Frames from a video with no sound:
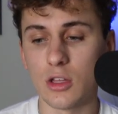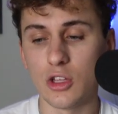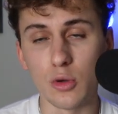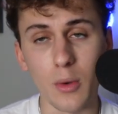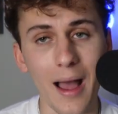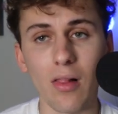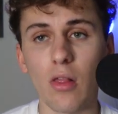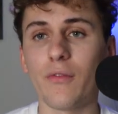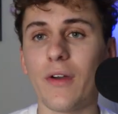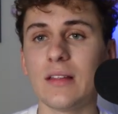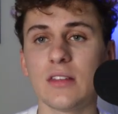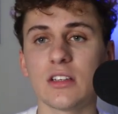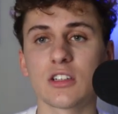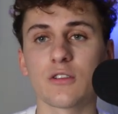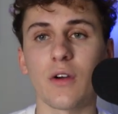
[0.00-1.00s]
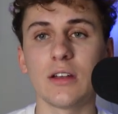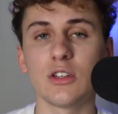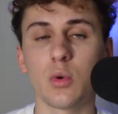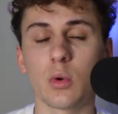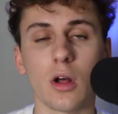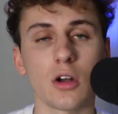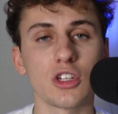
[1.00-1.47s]
You elevate this fight
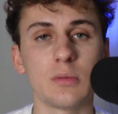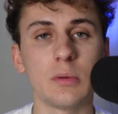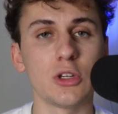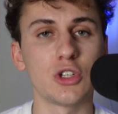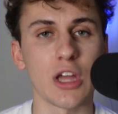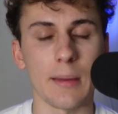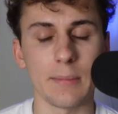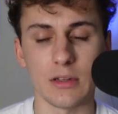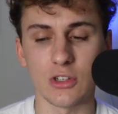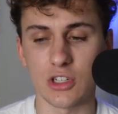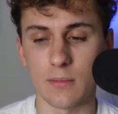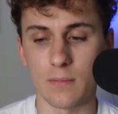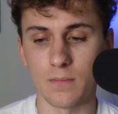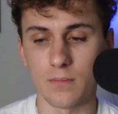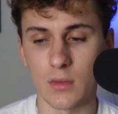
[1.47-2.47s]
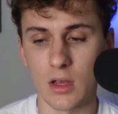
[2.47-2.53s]
to an Undisputed Championship.